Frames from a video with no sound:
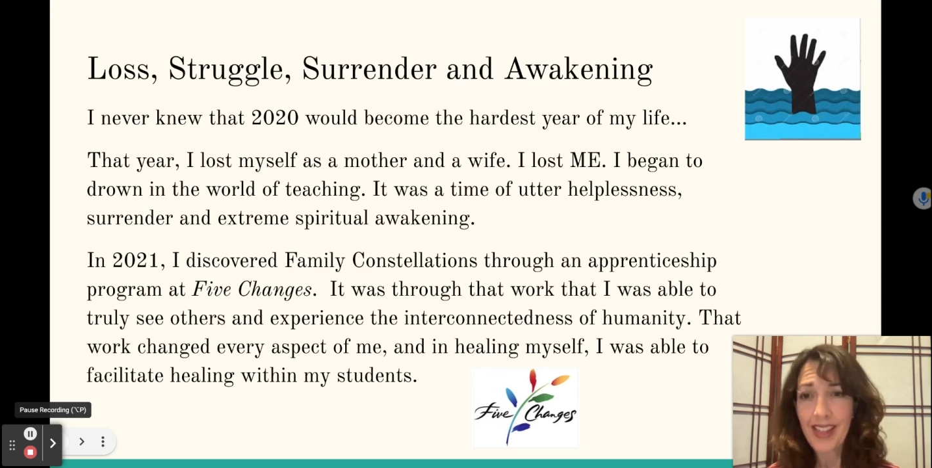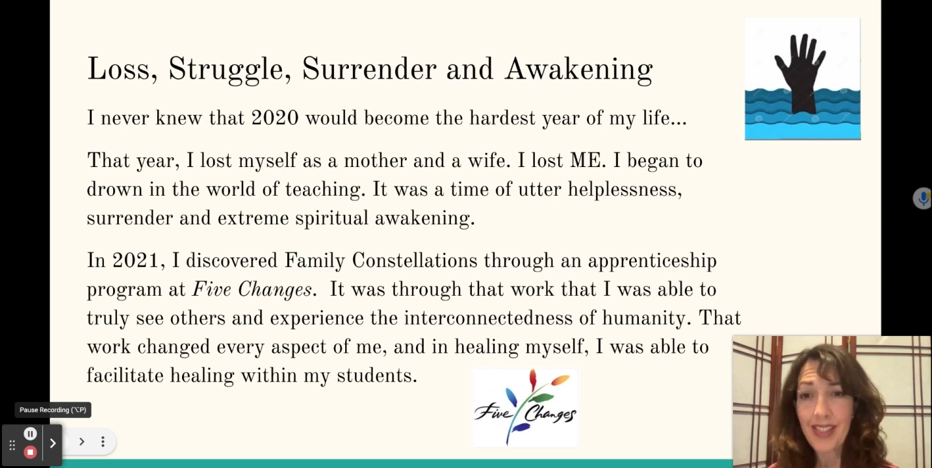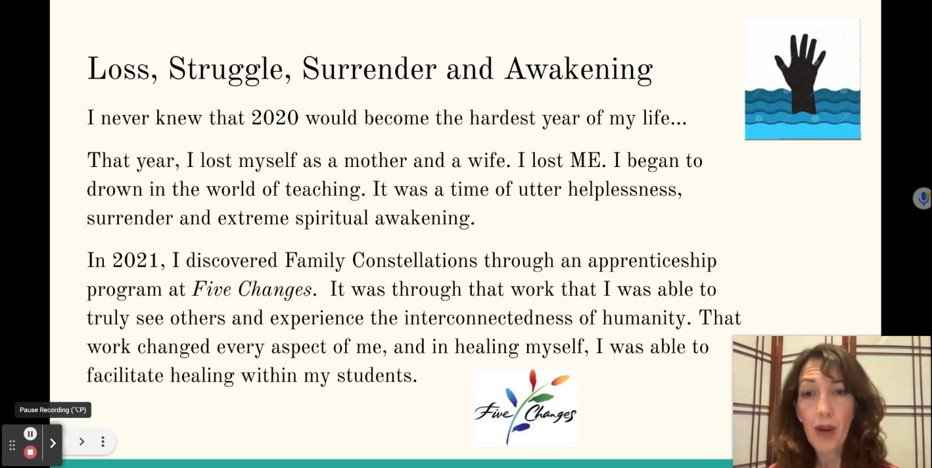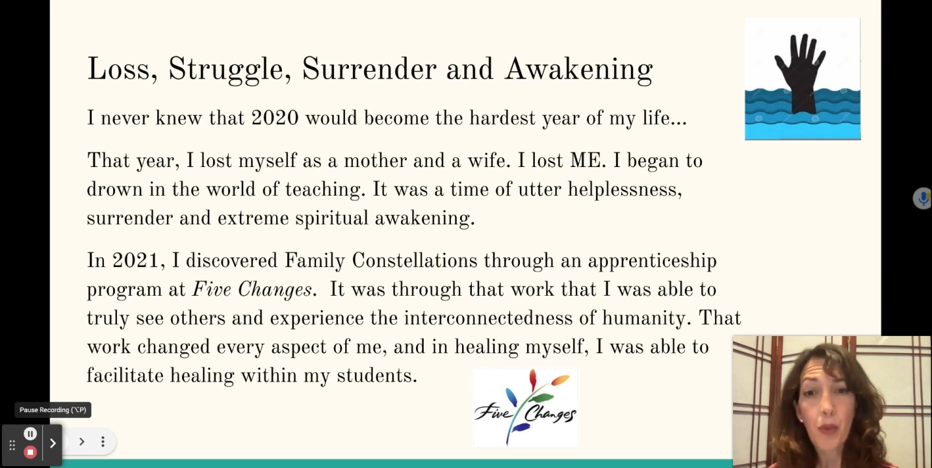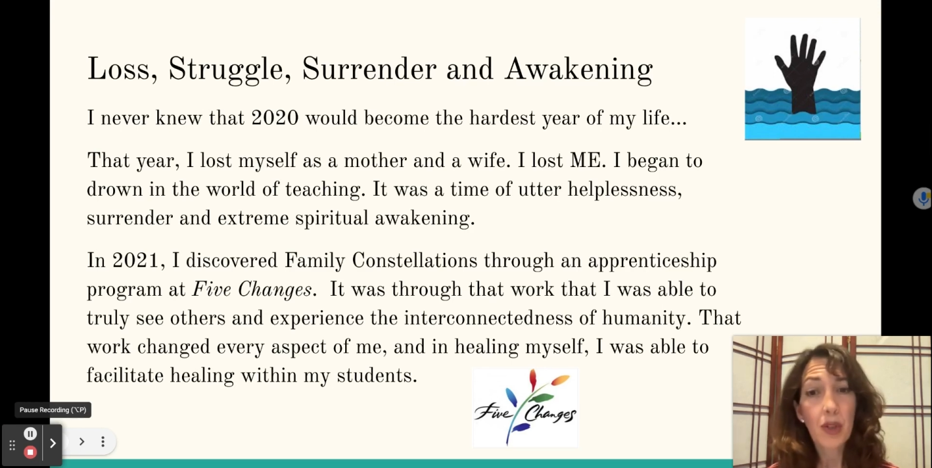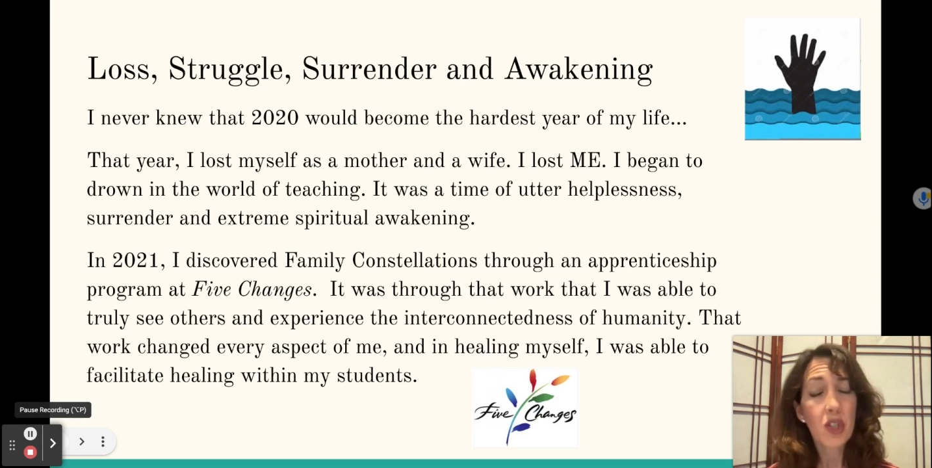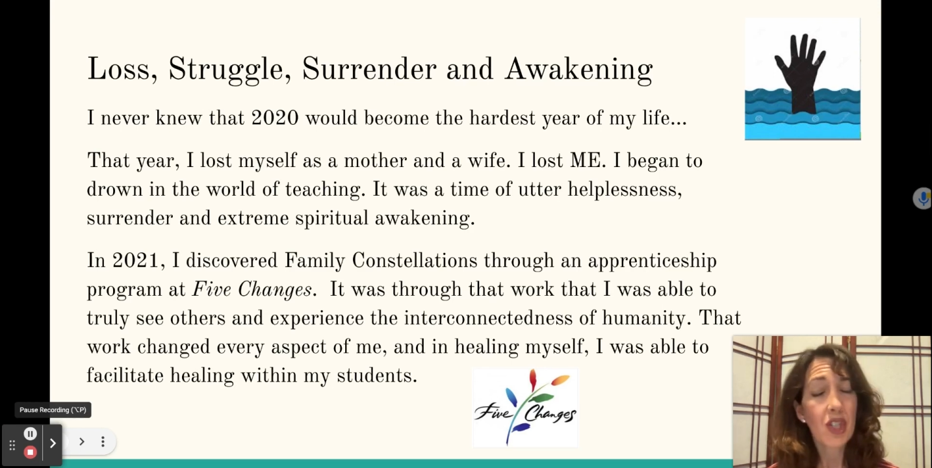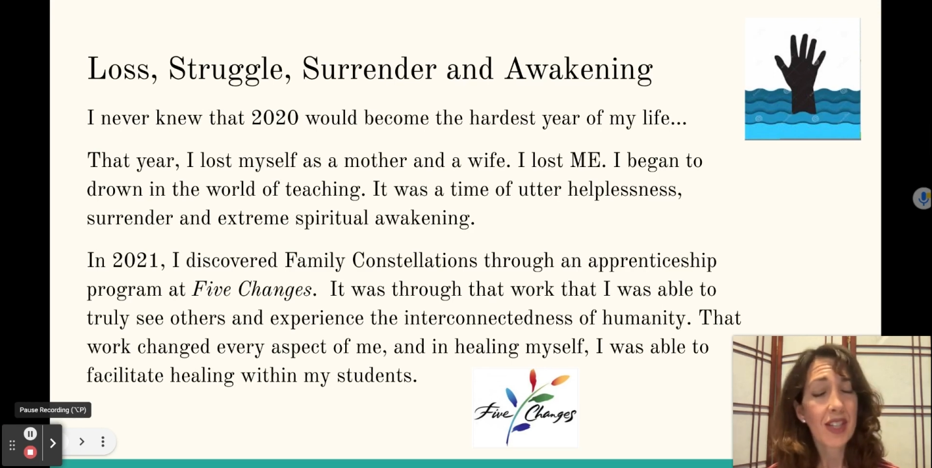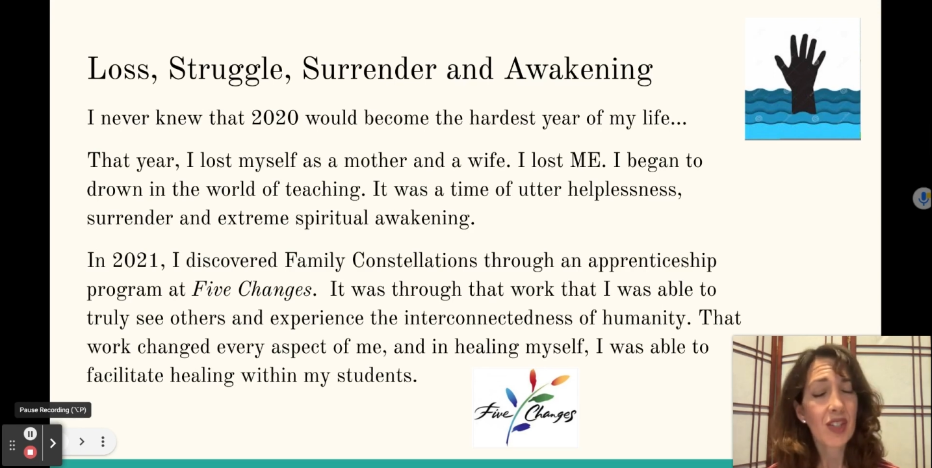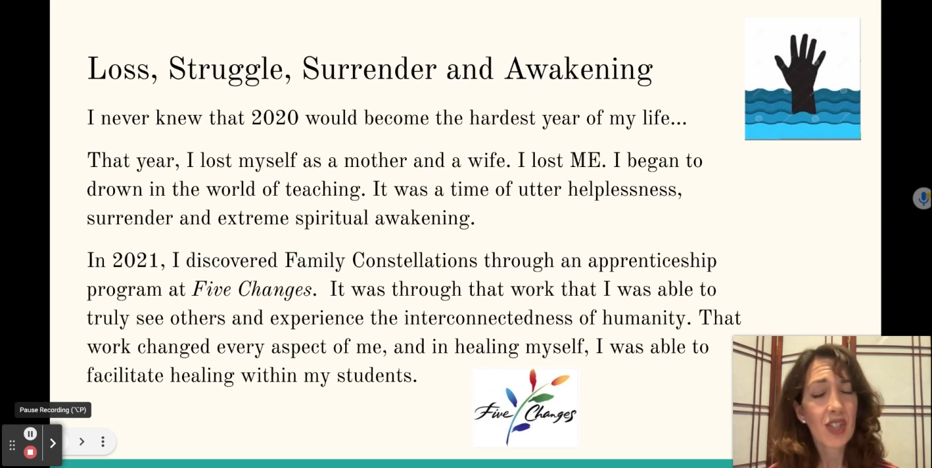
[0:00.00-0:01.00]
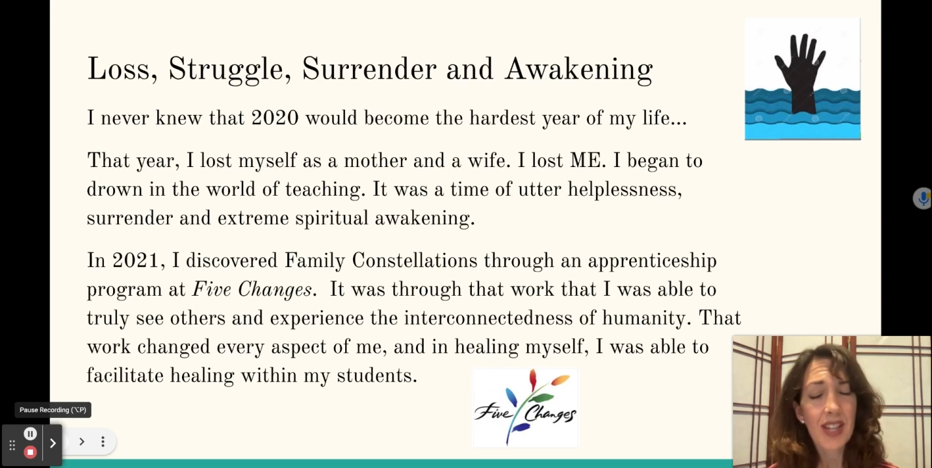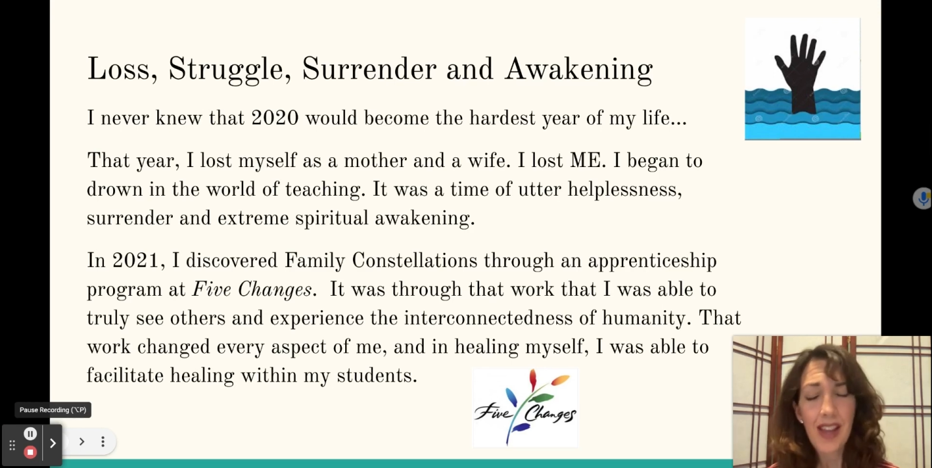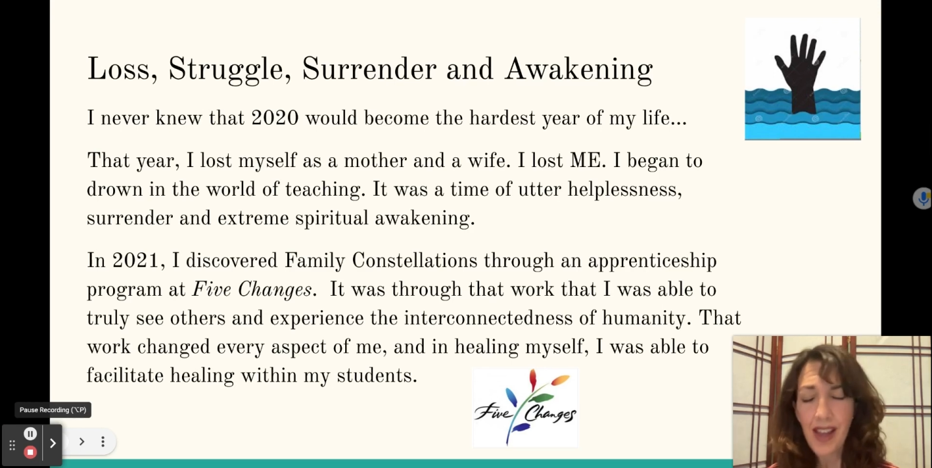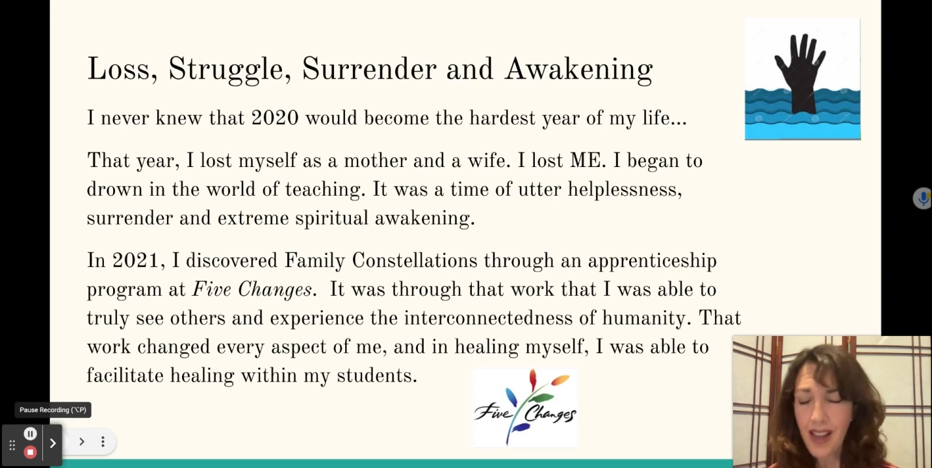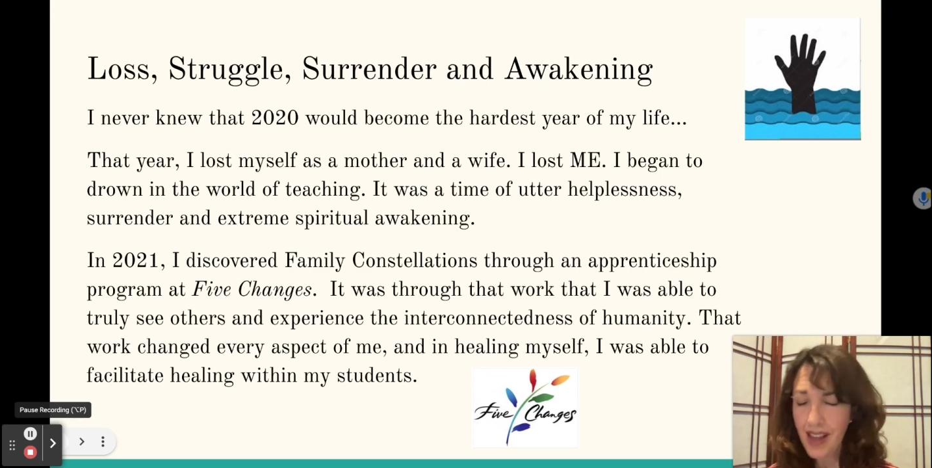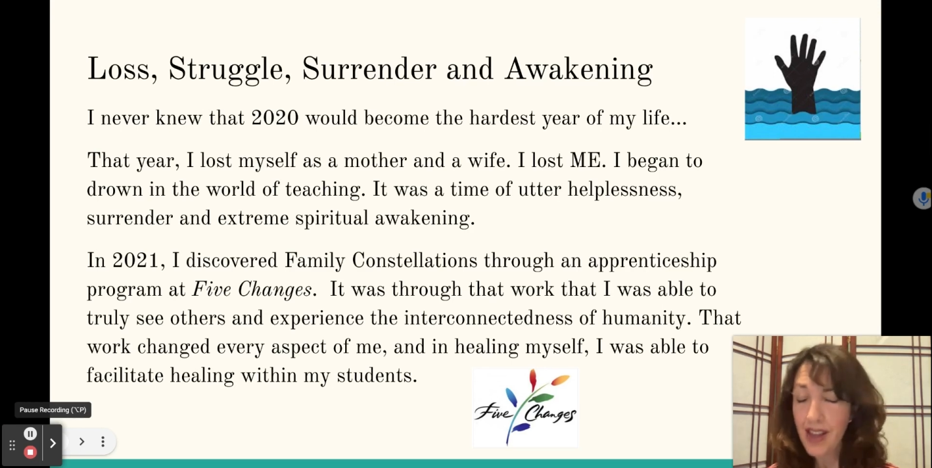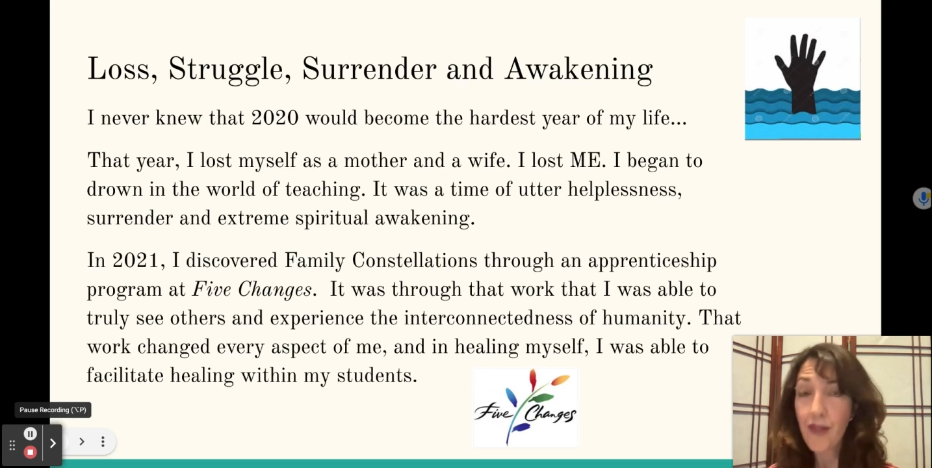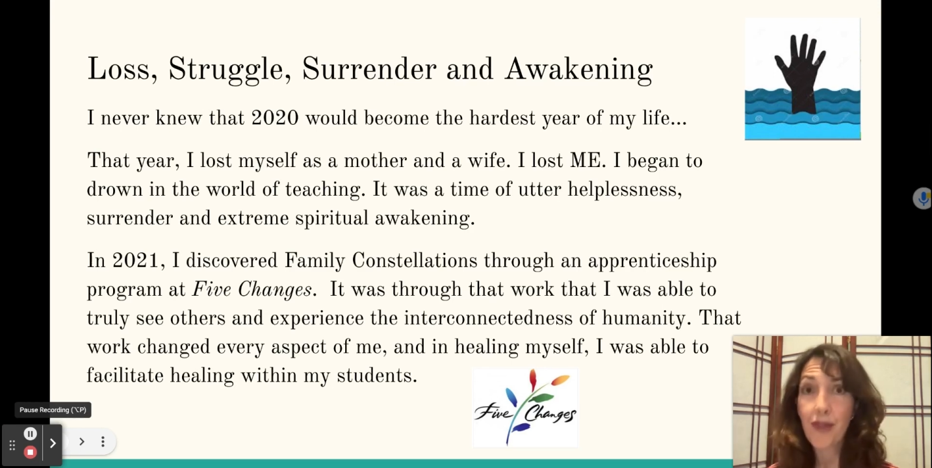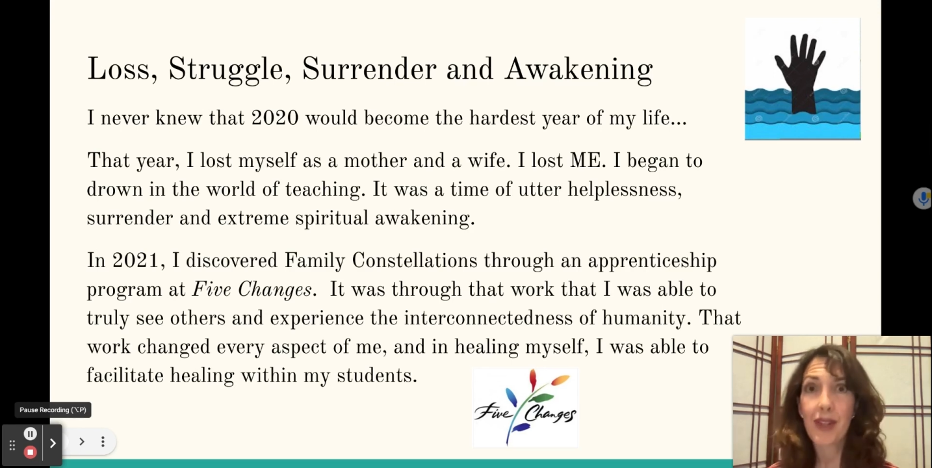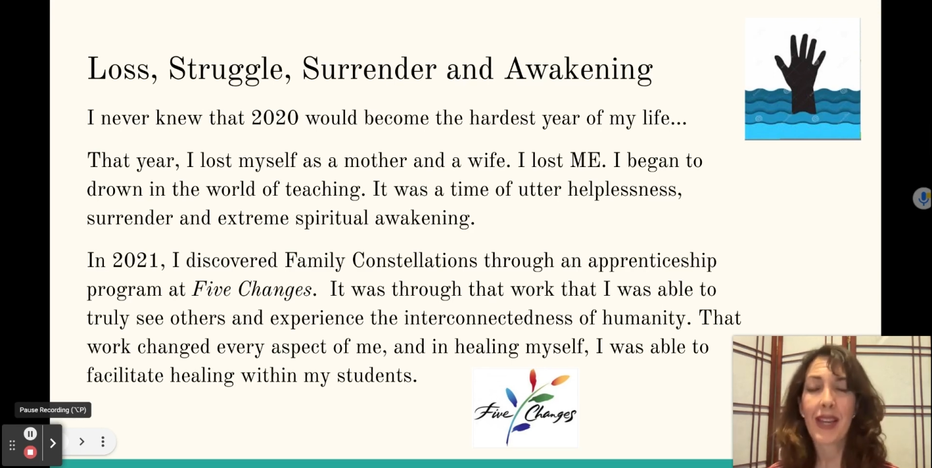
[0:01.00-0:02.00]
That work changed every